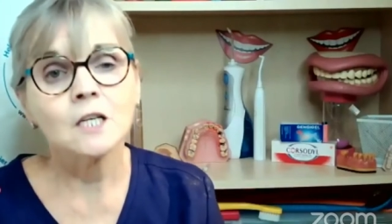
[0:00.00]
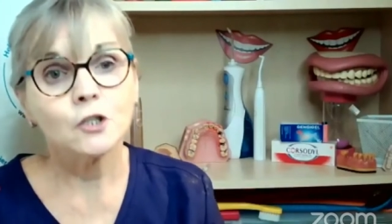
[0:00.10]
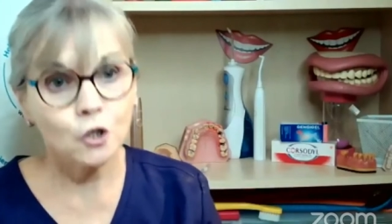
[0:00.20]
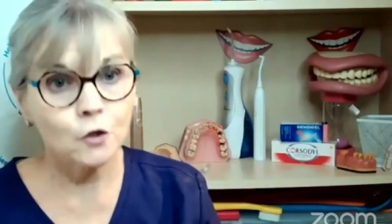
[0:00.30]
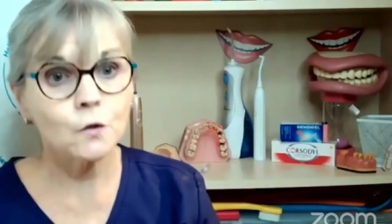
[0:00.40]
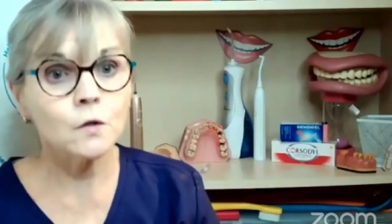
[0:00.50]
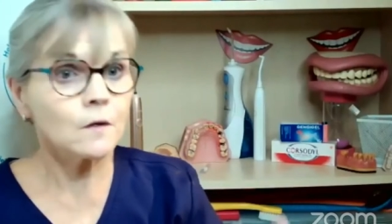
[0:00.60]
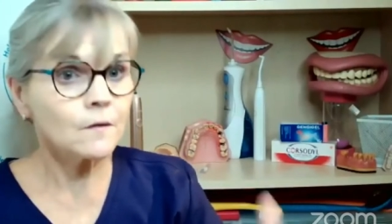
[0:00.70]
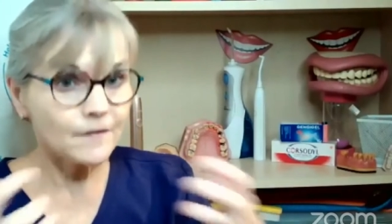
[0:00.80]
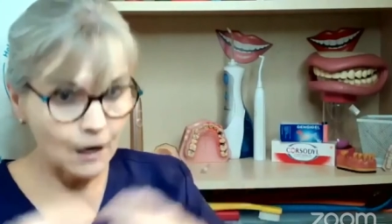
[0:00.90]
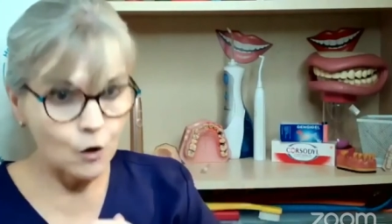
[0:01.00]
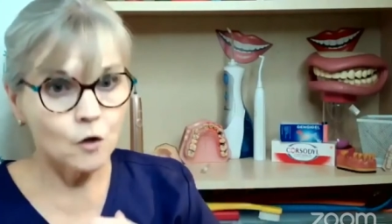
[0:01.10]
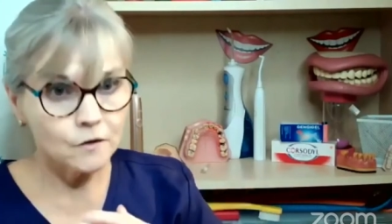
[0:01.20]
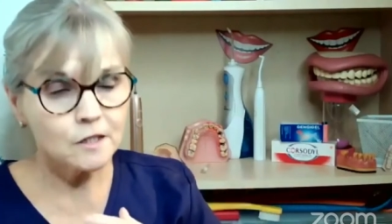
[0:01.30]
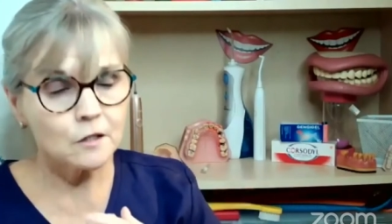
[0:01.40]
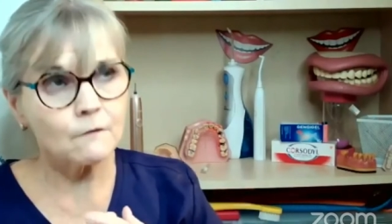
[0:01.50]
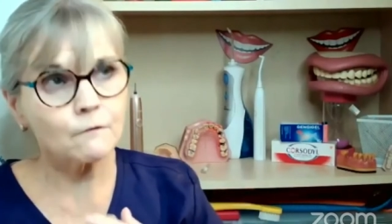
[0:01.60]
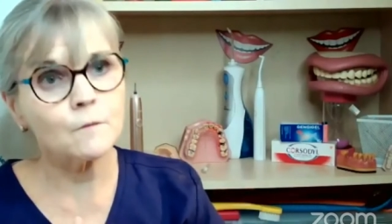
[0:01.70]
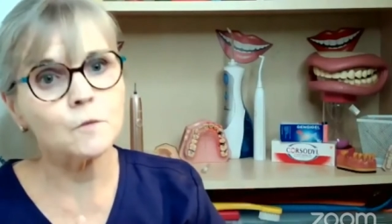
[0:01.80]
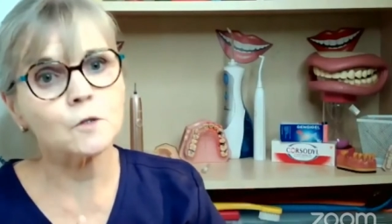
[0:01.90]
to that onslaught
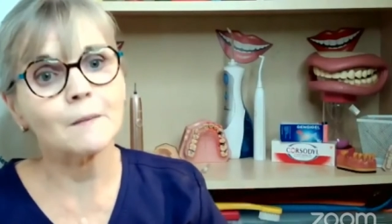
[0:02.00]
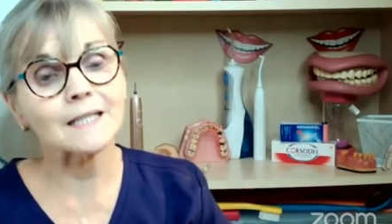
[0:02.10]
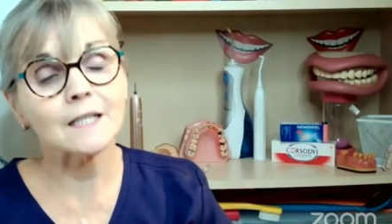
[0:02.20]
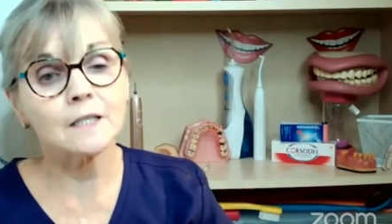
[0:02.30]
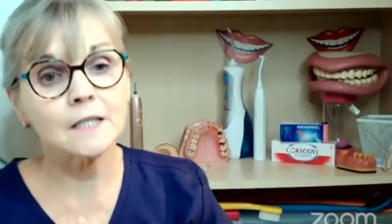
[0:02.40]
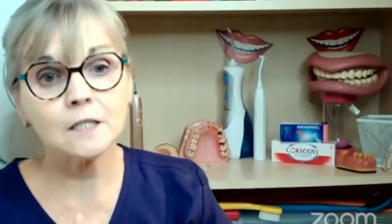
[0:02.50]
from those bacteria.